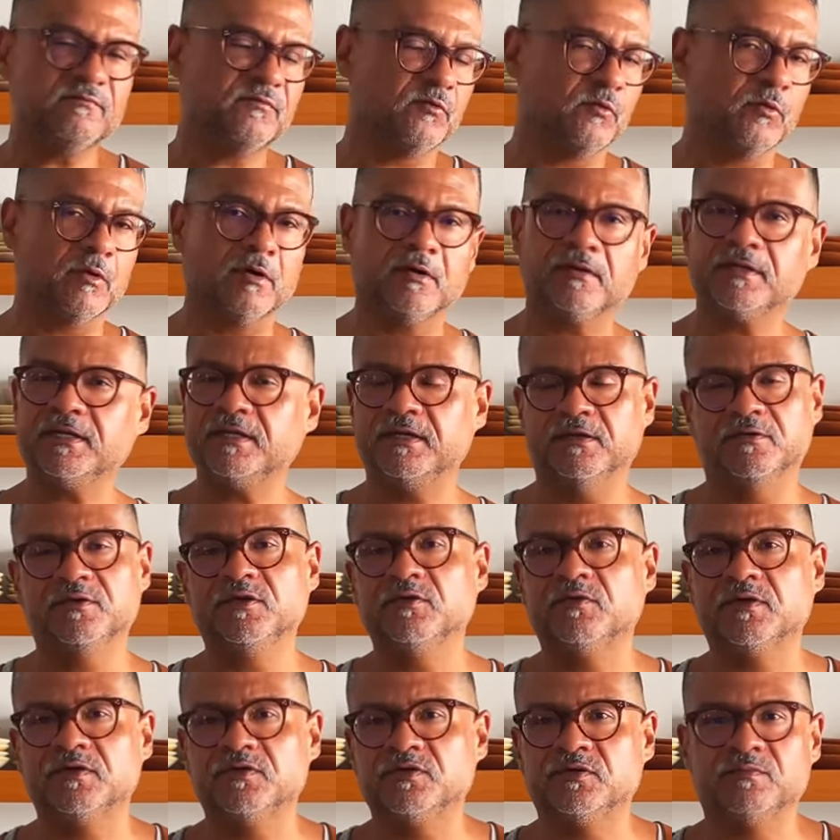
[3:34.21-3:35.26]
for, you know,
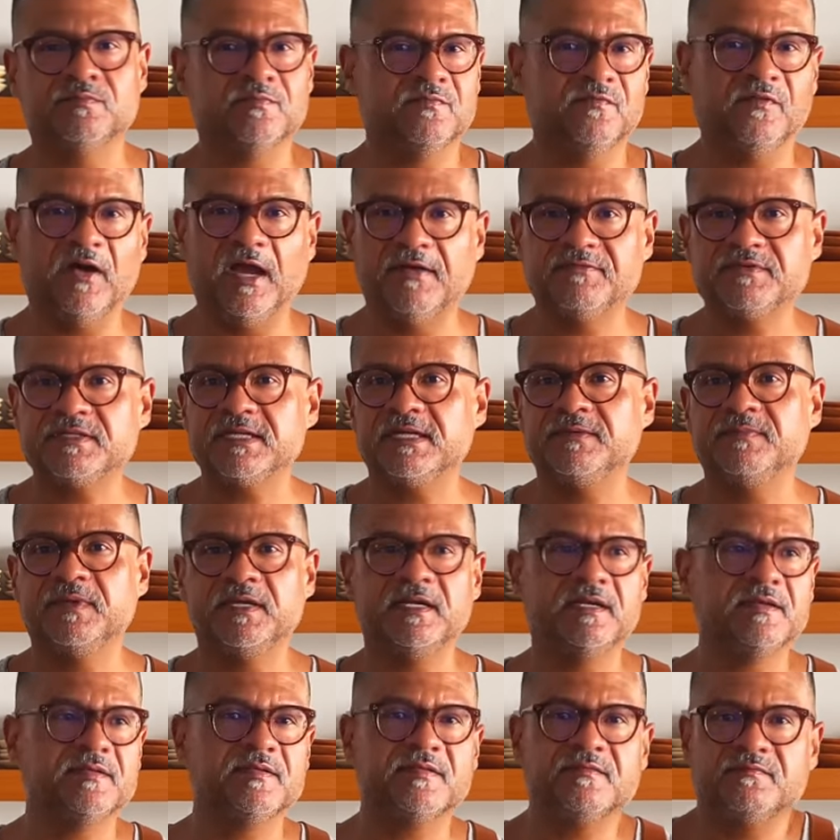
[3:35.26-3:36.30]
you can five, 10
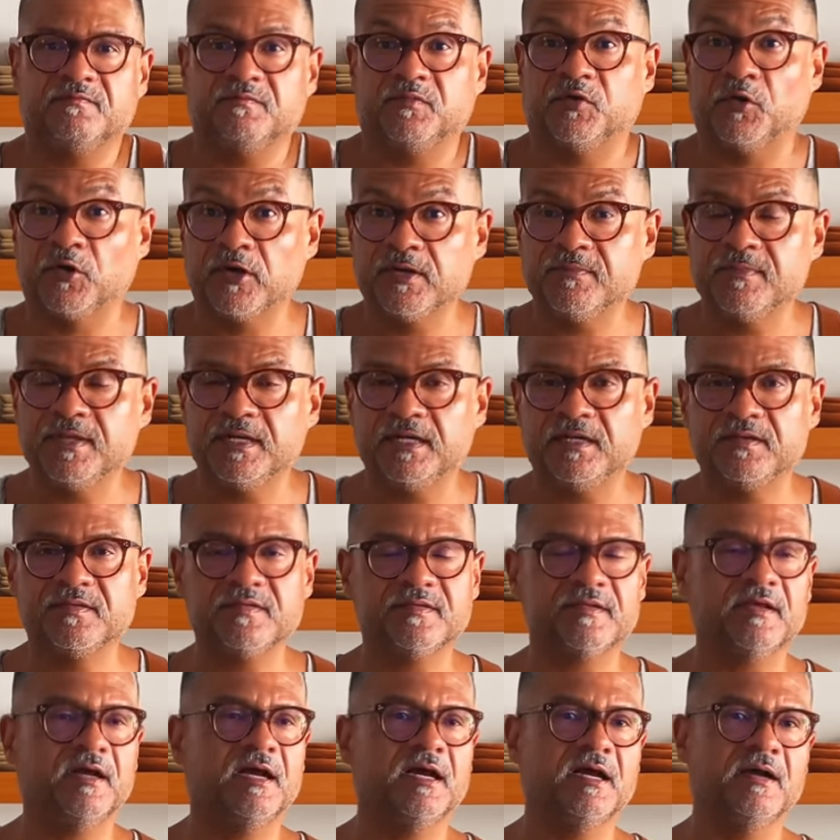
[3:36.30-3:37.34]
minutes, 30
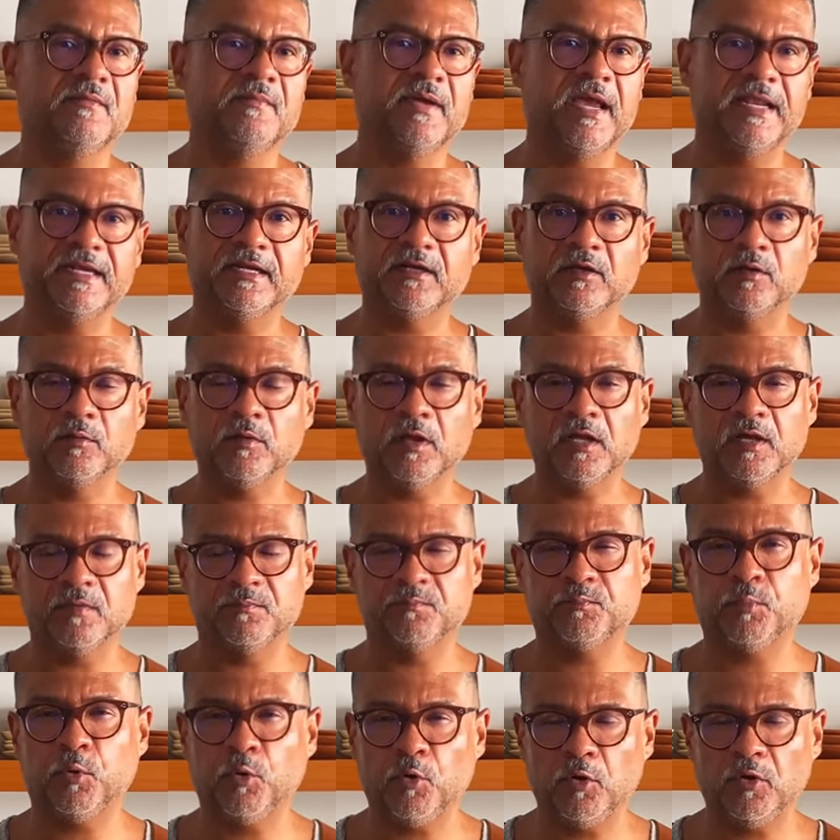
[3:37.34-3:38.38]
minutes, um, and it'll
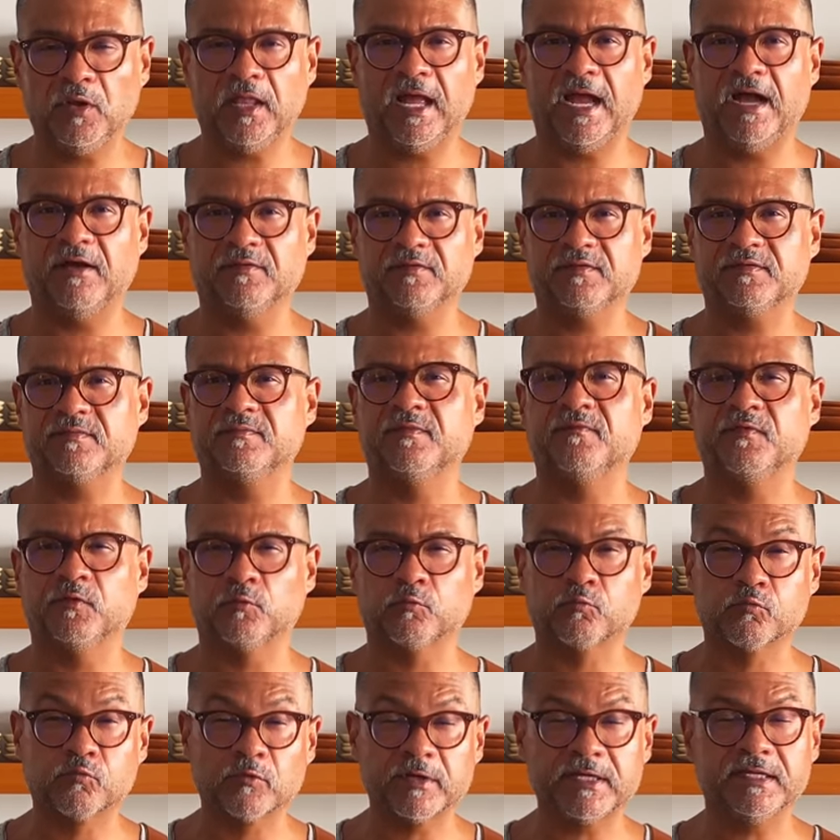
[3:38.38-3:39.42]
uh, pull out some of the
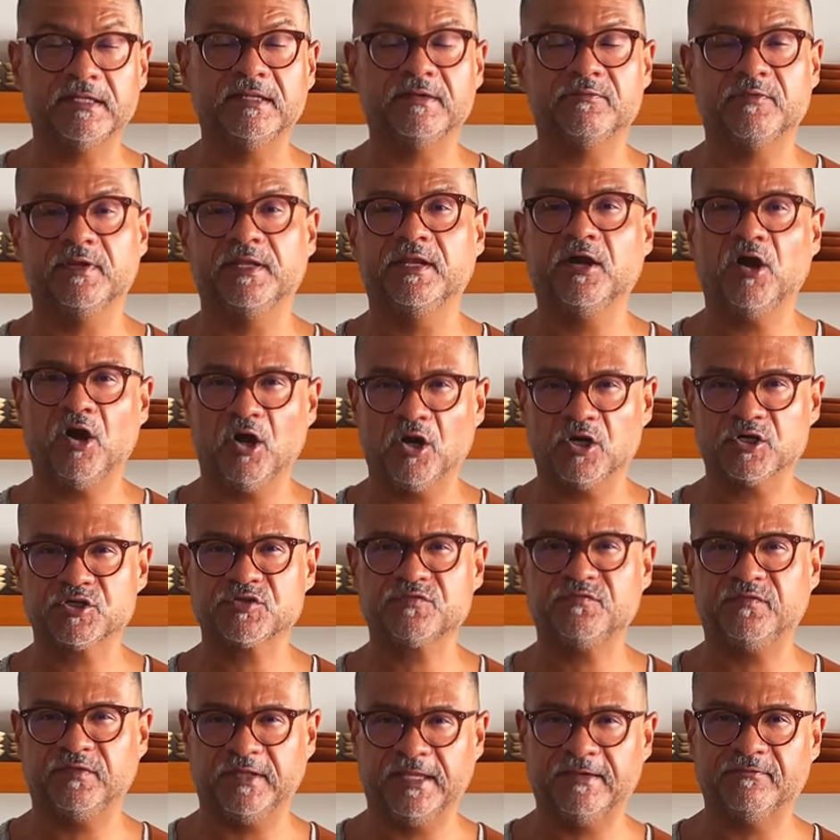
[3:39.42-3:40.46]
really, really
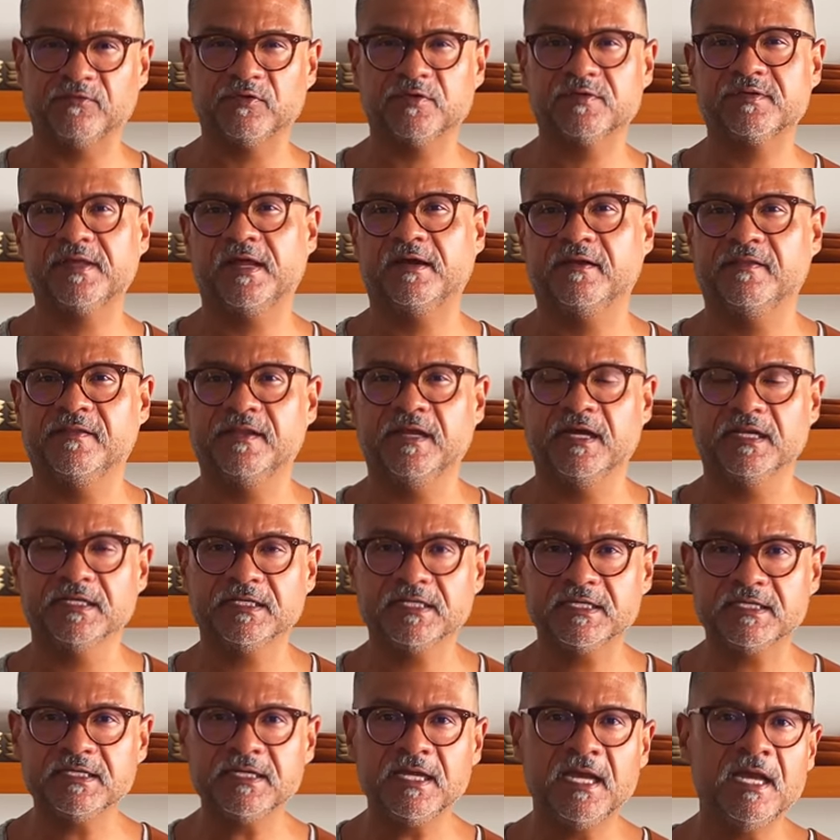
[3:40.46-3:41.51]
harsh flavors out of the
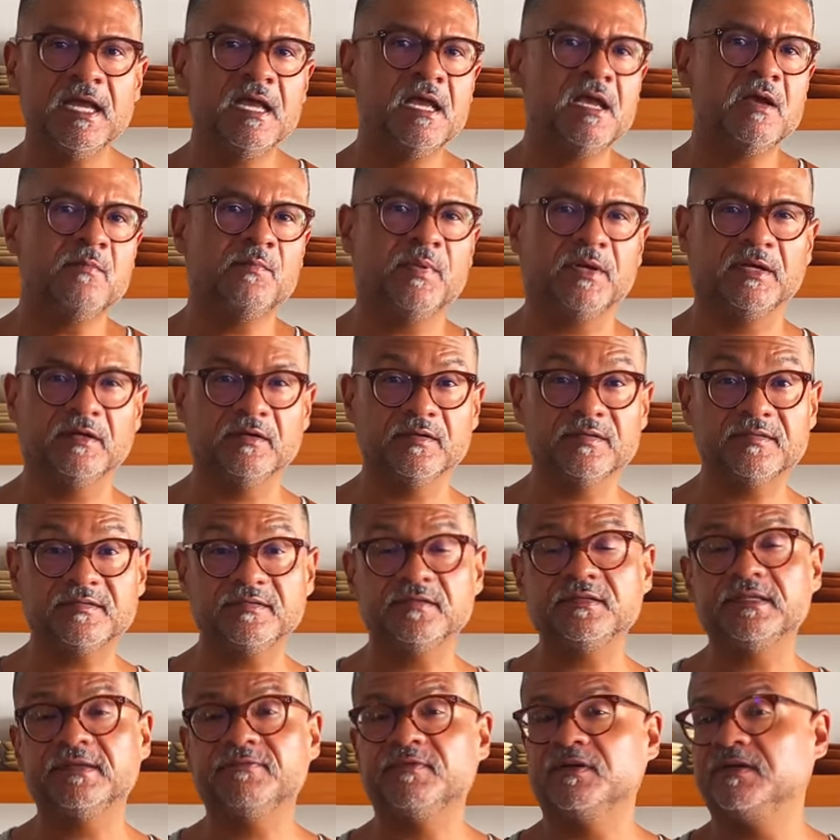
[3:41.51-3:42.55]
onion, but it'll still
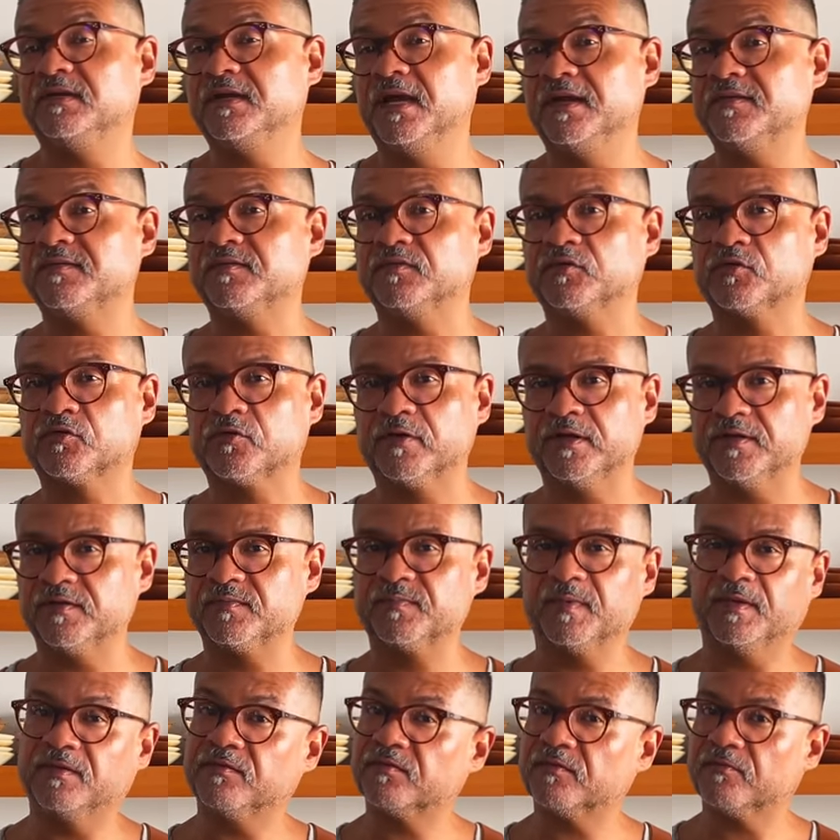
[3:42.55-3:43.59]
leave it nice and
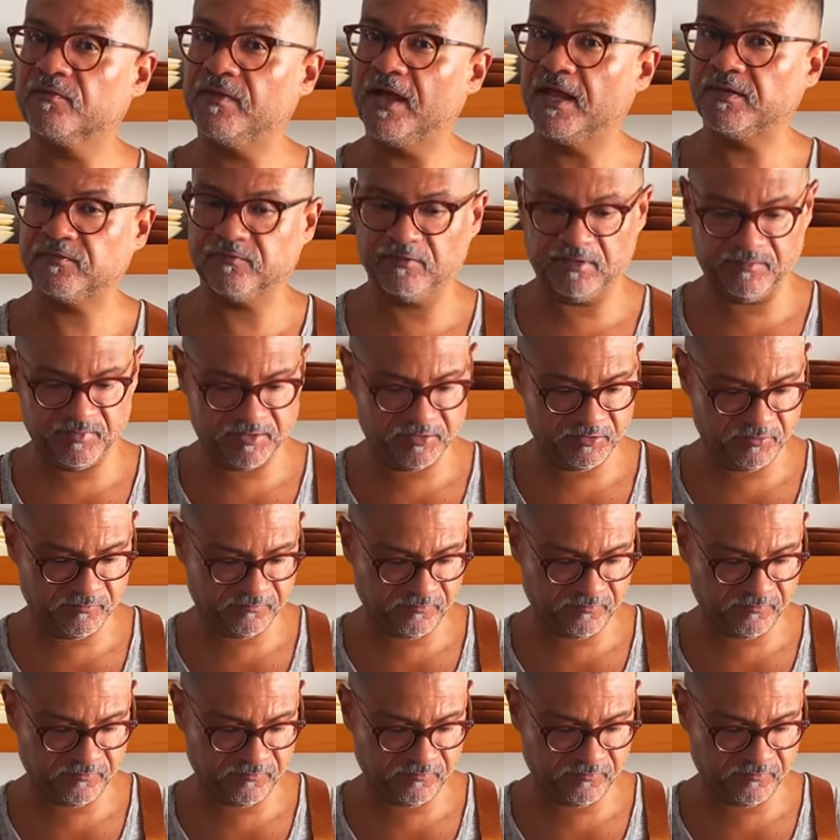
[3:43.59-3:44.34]
crisp. And so that's what I'm gonna do